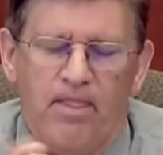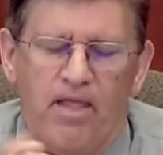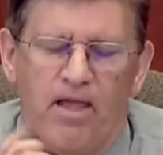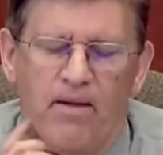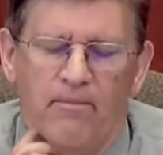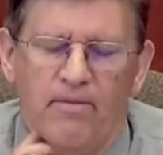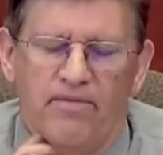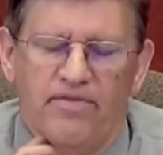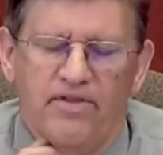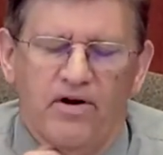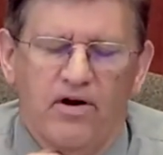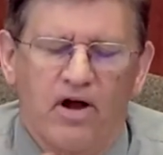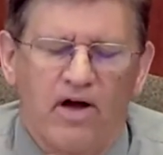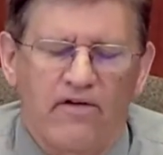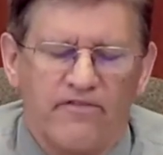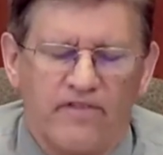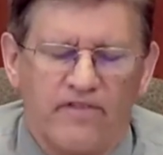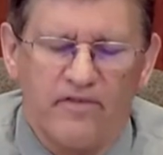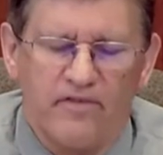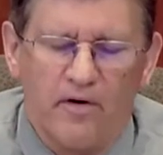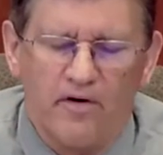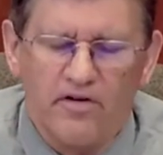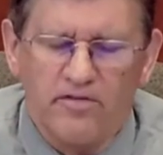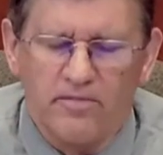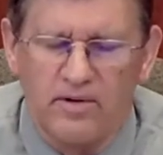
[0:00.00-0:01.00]
But they've
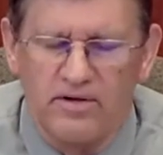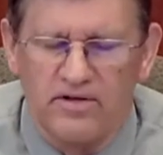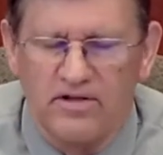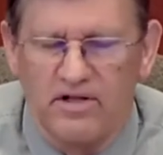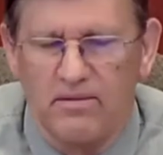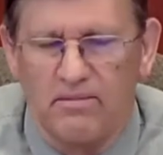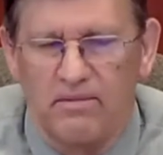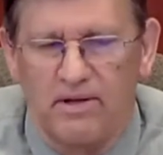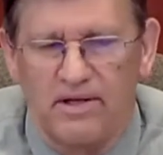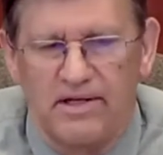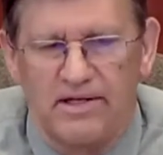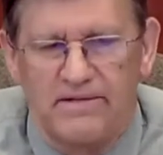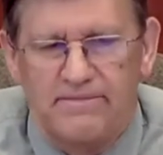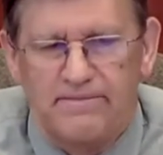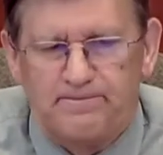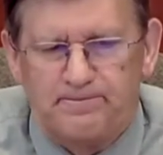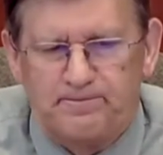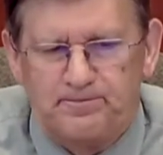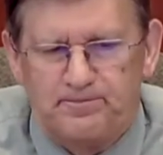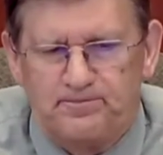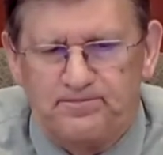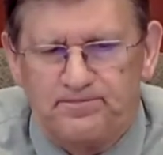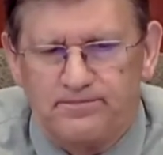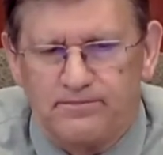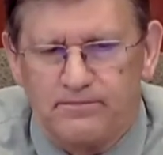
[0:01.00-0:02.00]
been committed
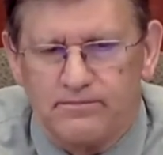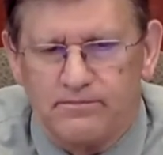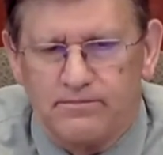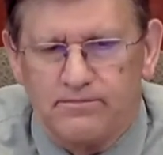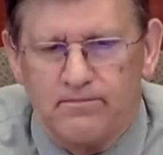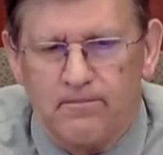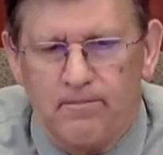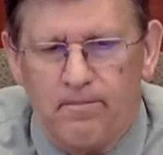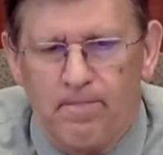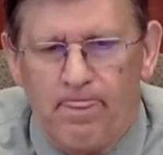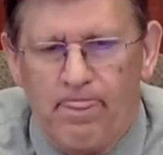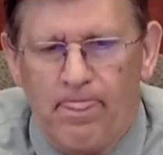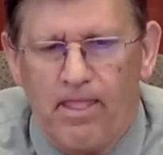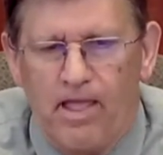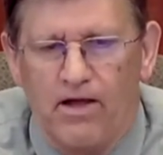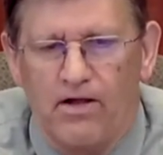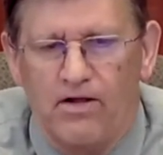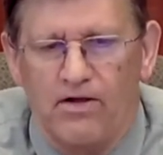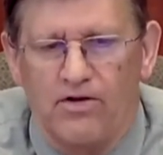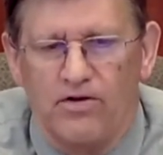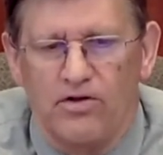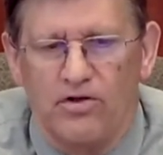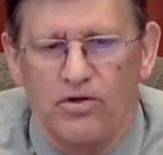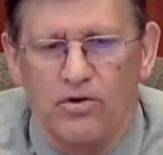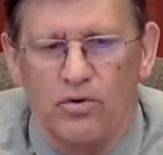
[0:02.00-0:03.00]

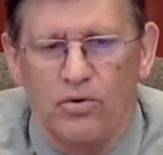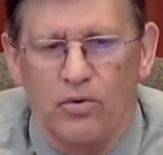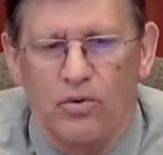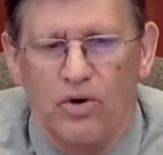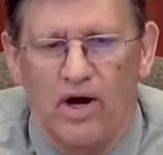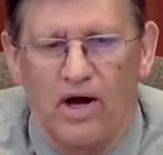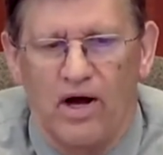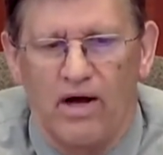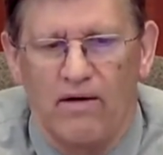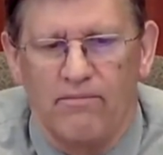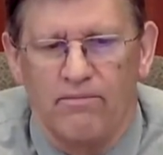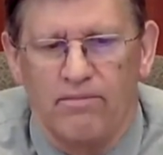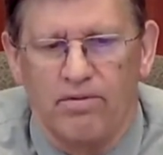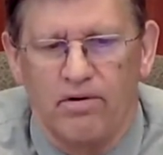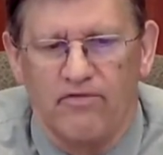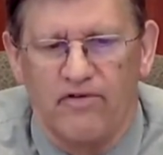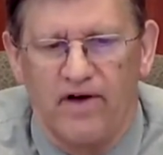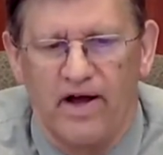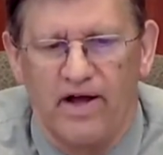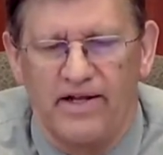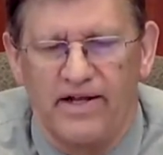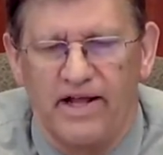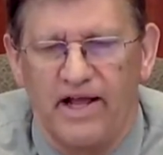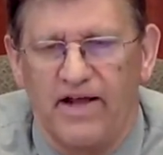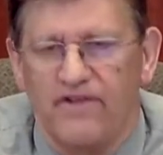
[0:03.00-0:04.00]
to
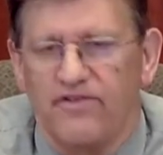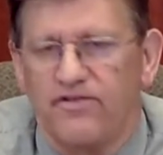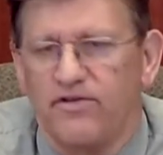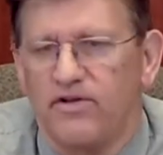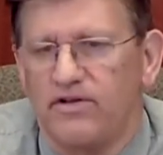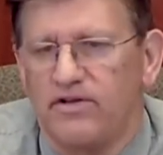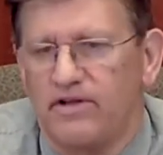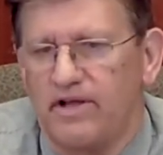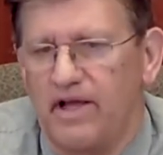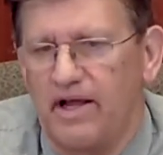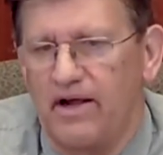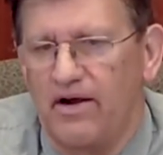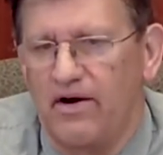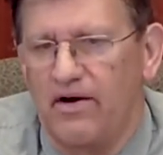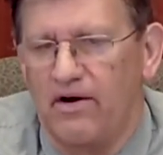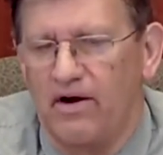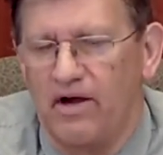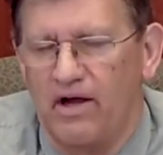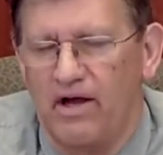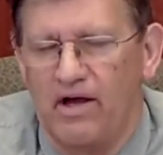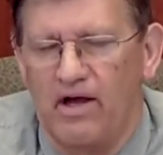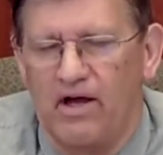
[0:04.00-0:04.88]
providing excellent care,